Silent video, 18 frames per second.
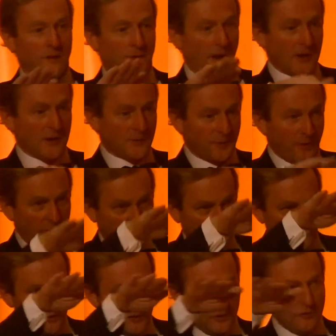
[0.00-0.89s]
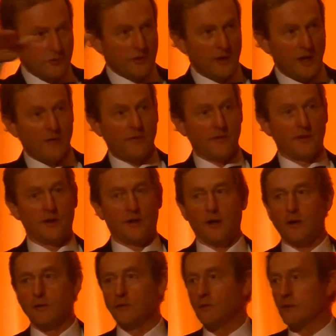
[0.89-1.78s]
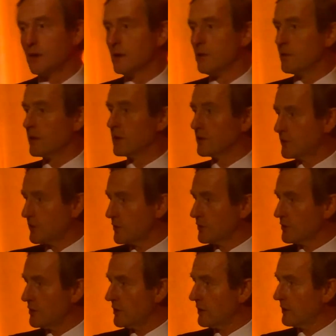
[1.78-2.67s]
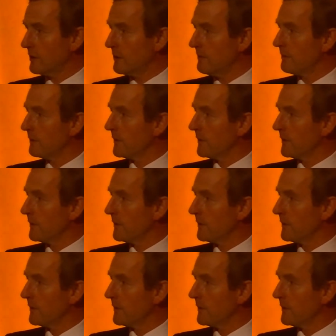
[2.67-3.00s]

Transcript: that's brought to a new level now, because this year